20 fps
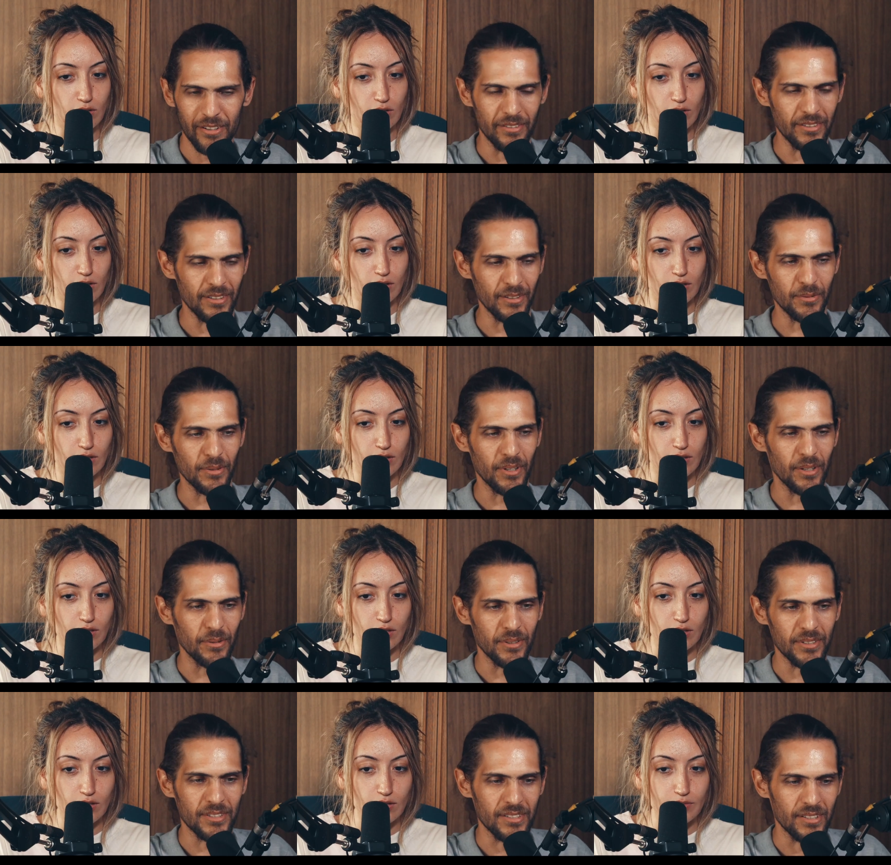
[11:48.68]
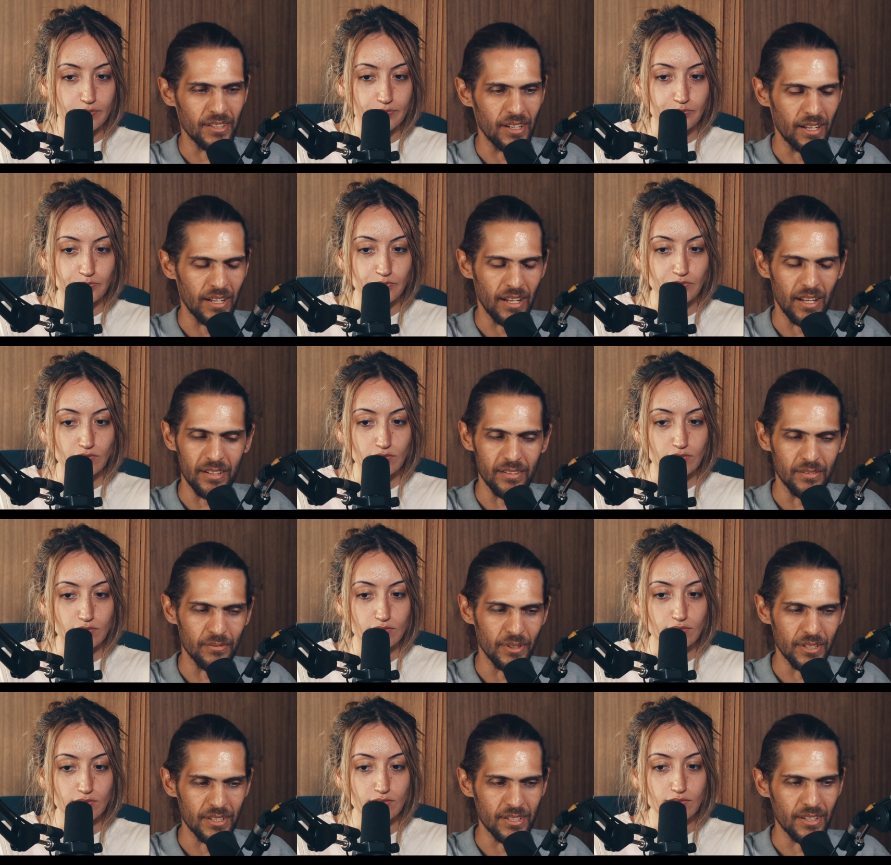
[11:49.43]
Speaker 1: I don't think I watched. I, I
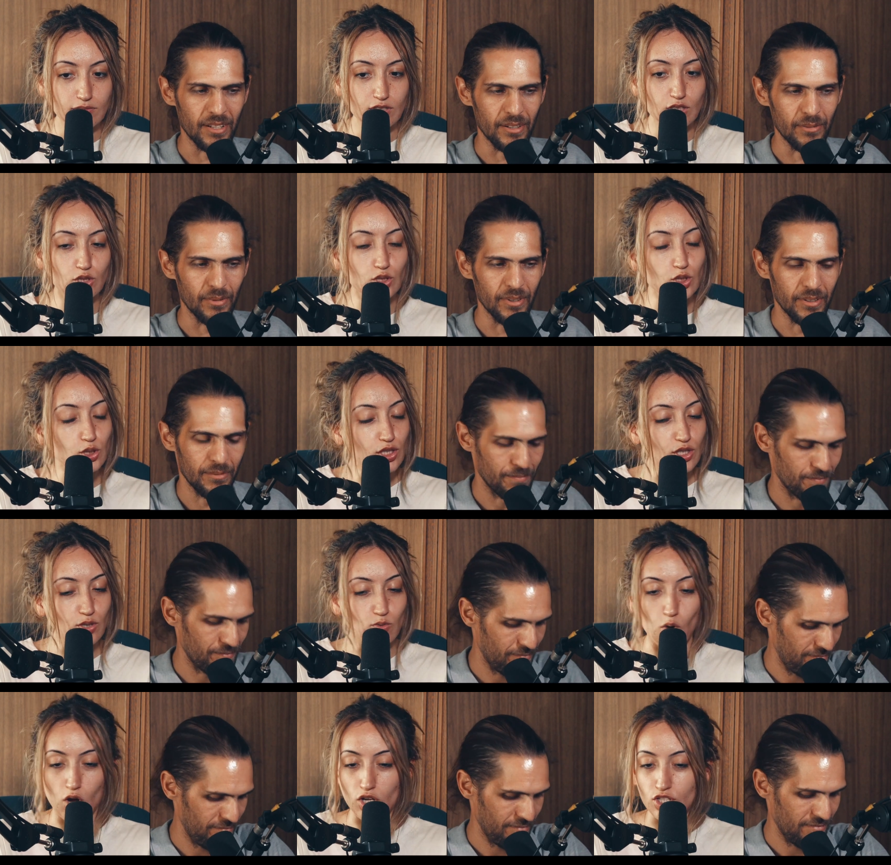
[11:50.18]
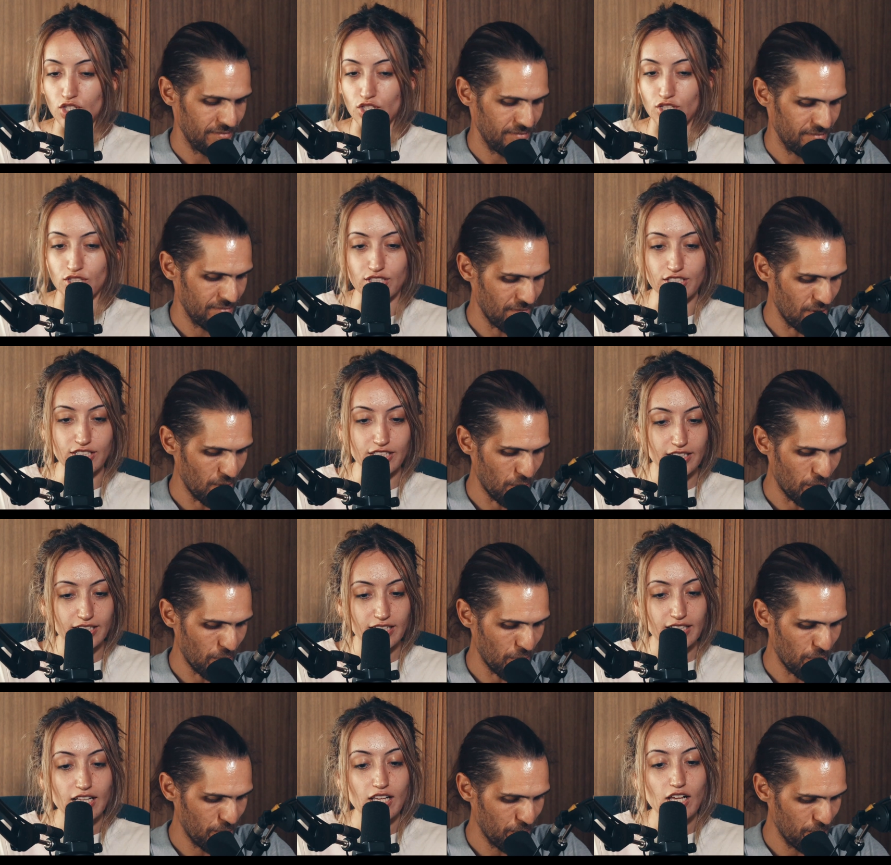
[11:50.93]
didn't watch
Speaker 2: that. You one. Didn't watch it.
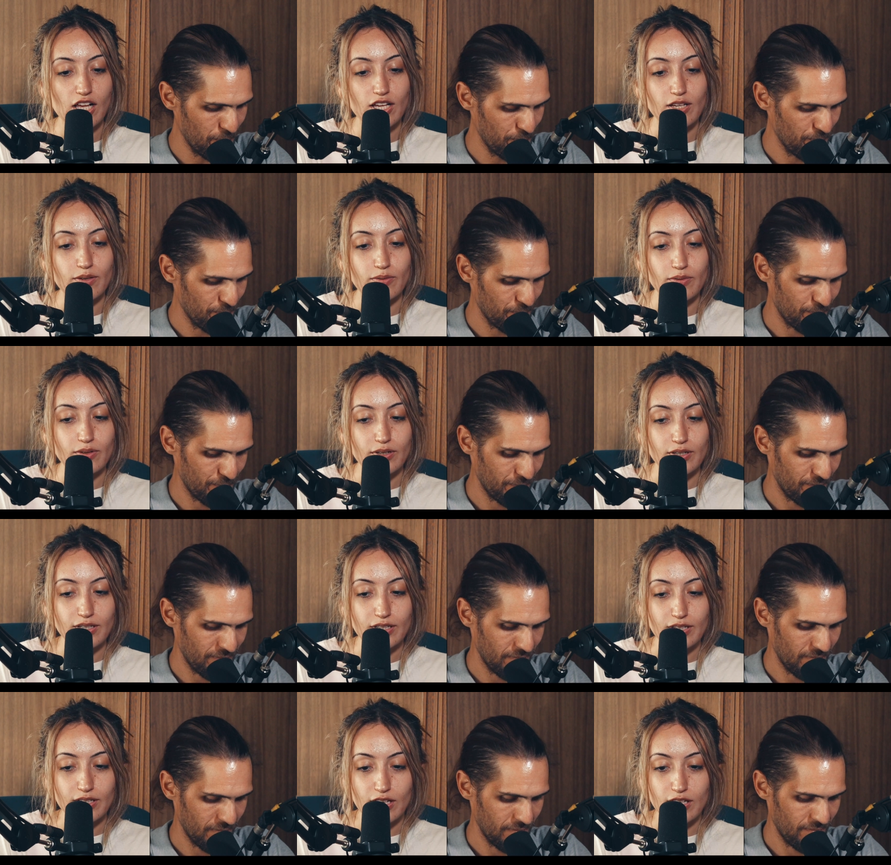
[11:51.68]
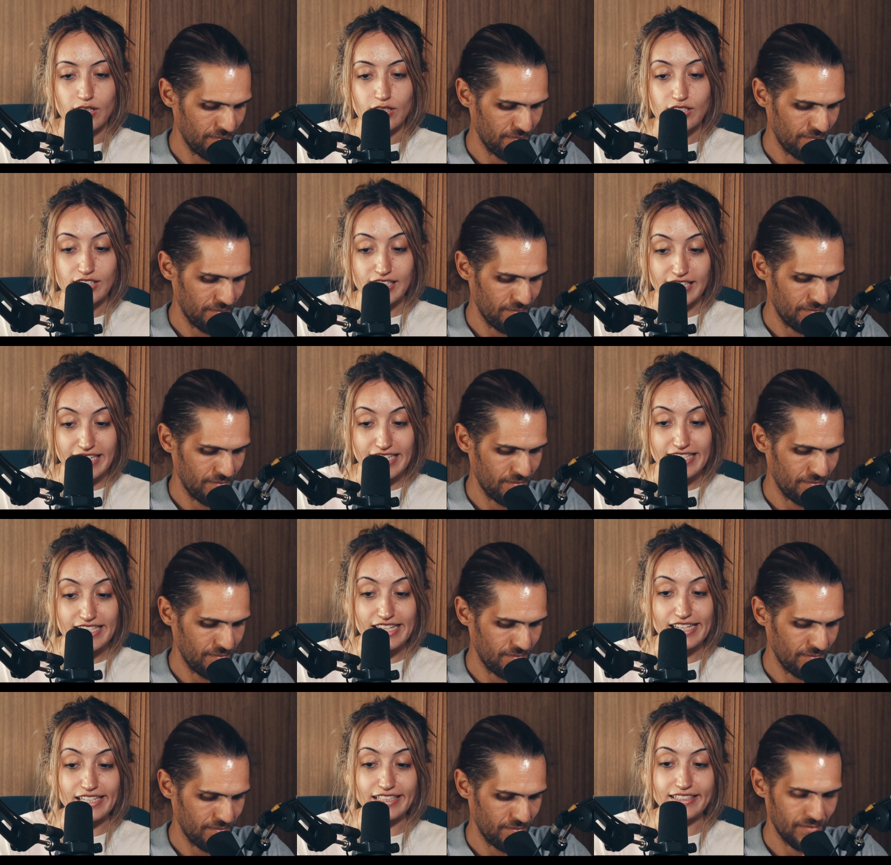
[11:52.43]
No.
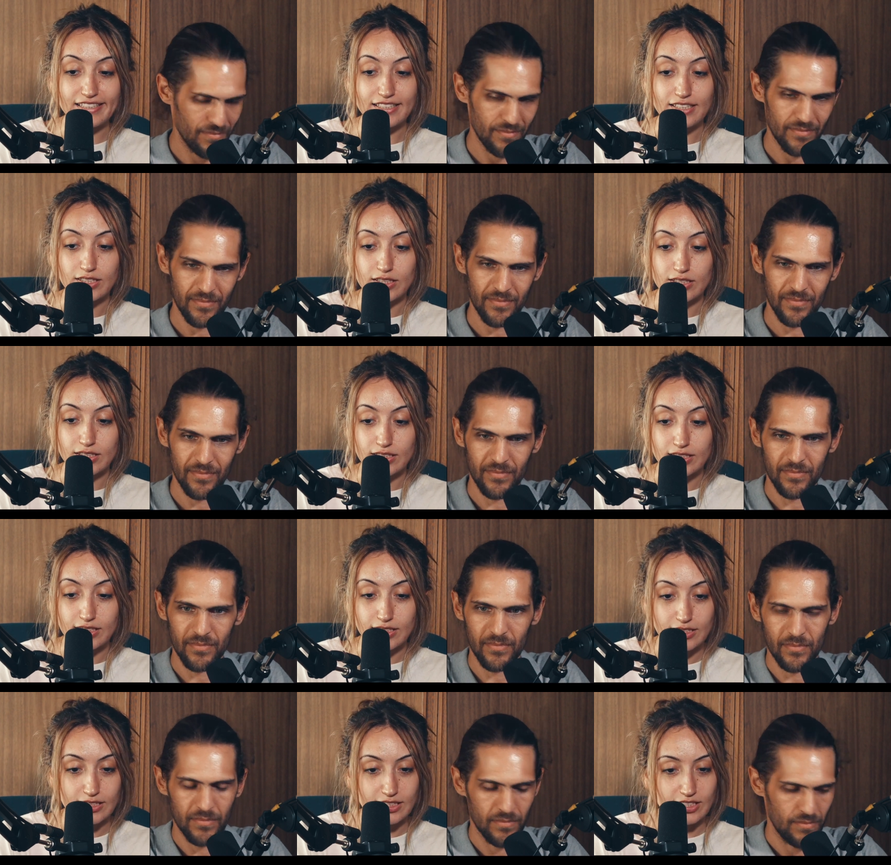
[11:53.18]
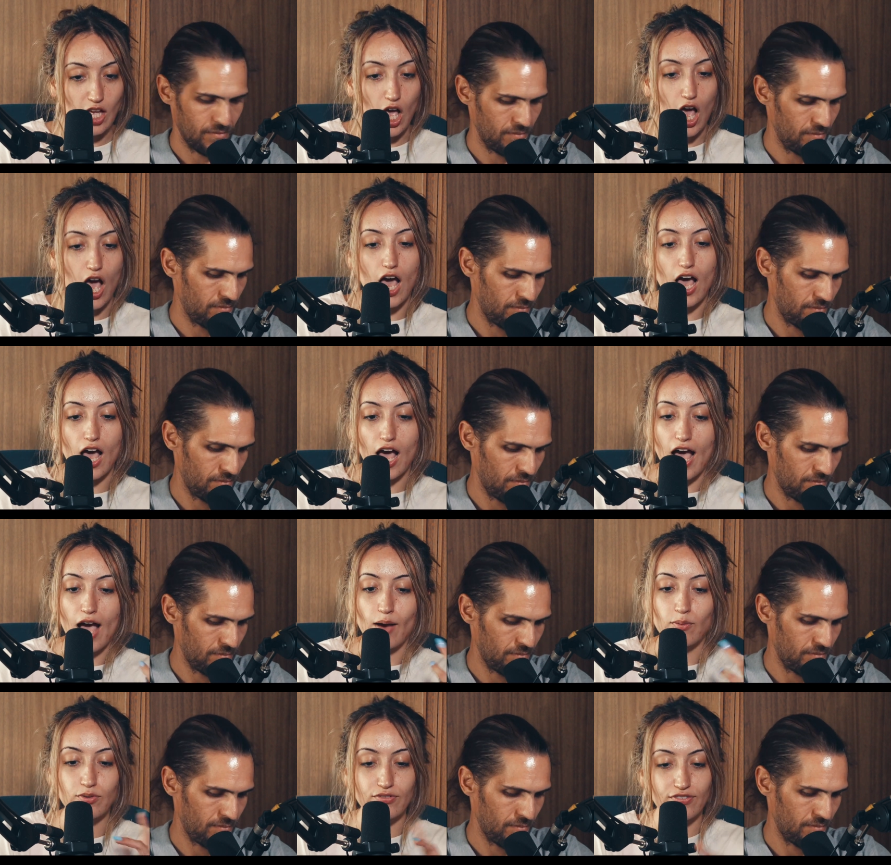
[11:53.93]
Season. Uh,
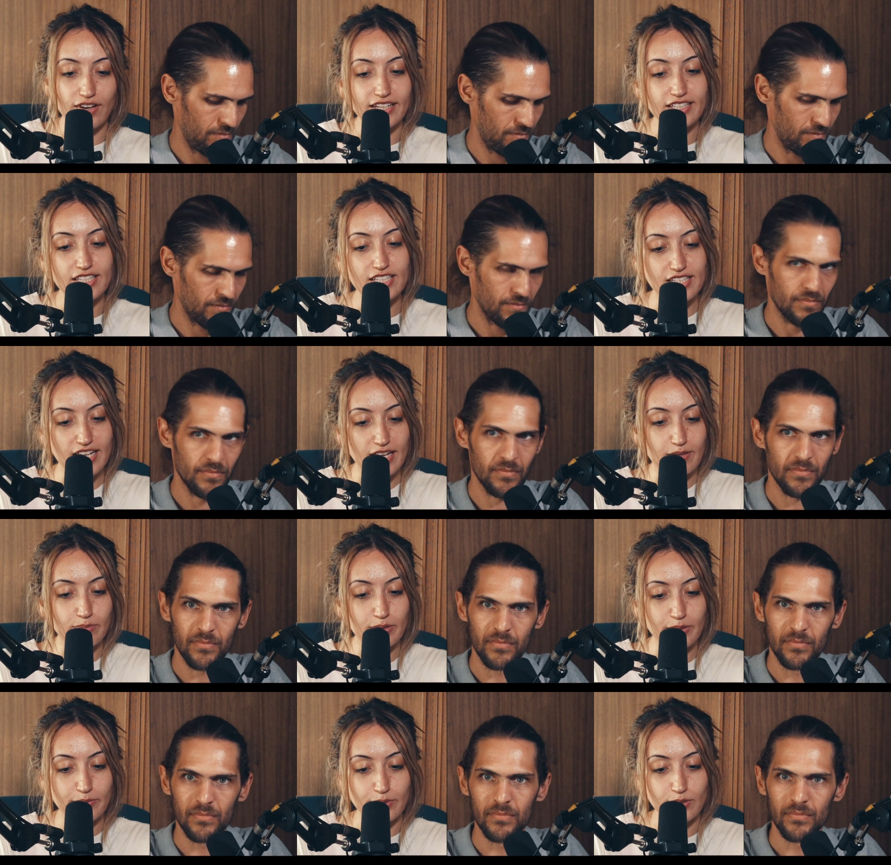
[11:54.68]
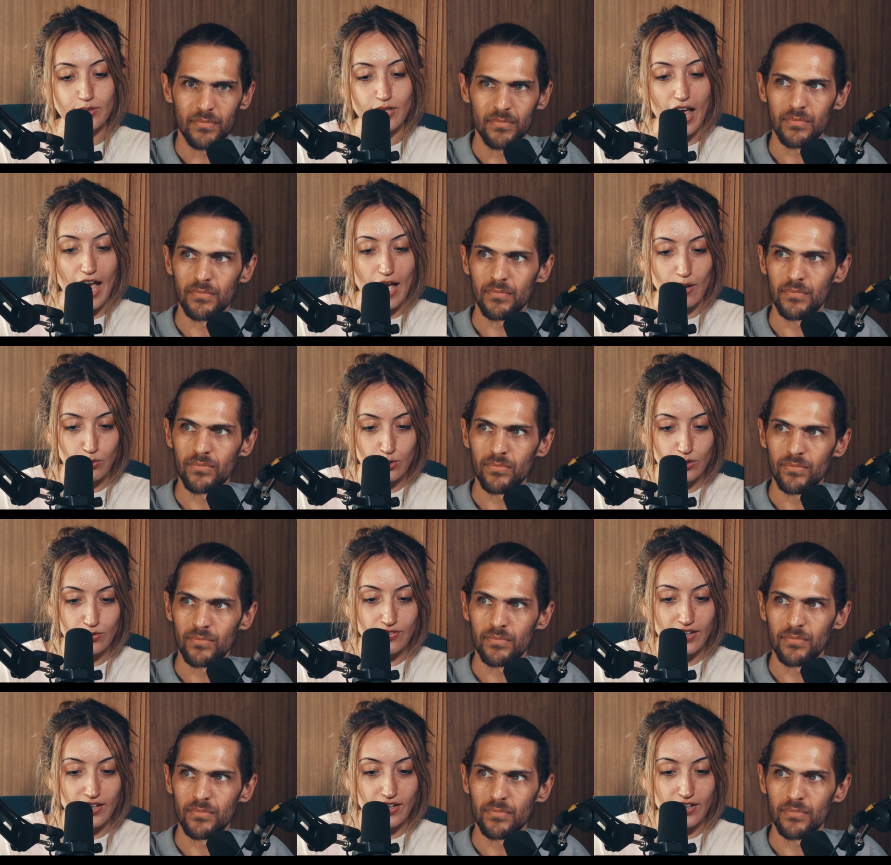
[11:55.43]
I will find his name, people. I will